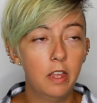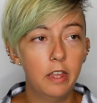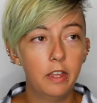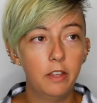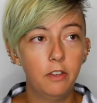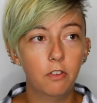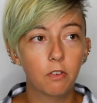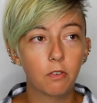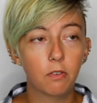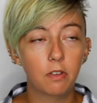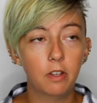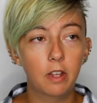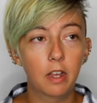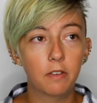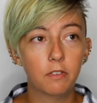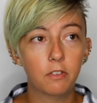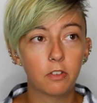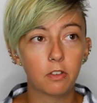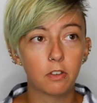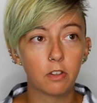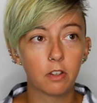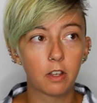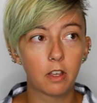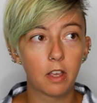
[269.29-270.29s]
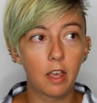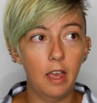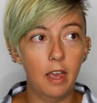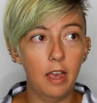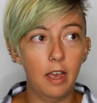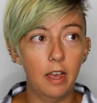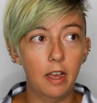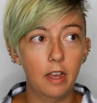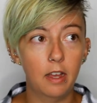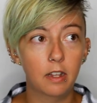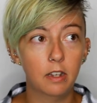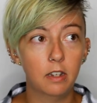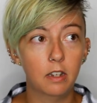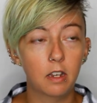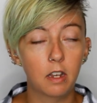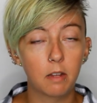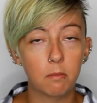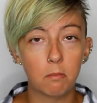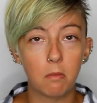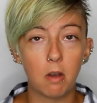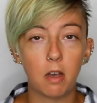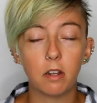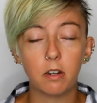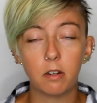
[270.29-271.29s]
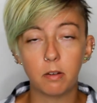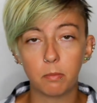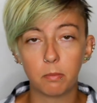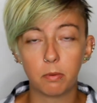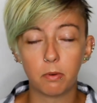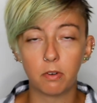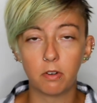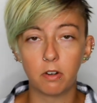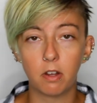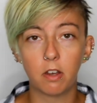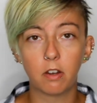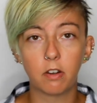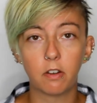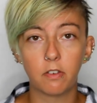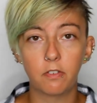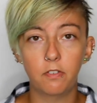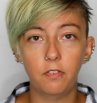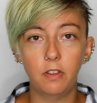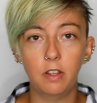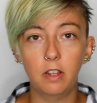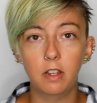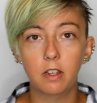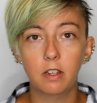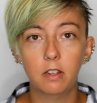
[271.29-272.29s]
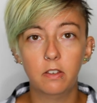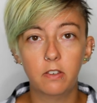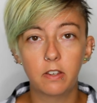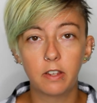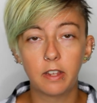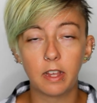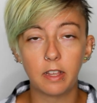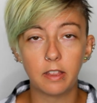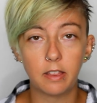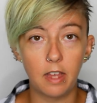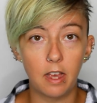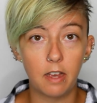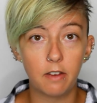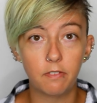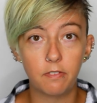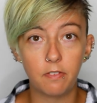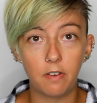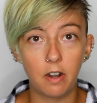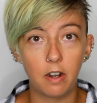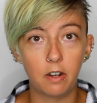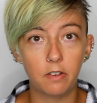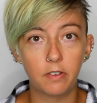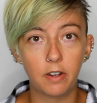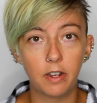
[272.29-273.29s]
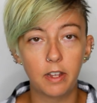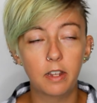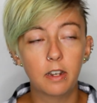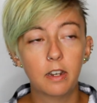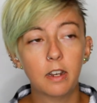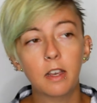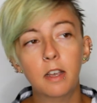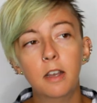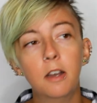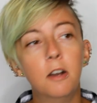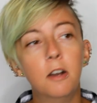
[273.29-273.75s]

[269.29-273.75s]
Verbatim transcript: You only have to look at modern pornography to get that far, right?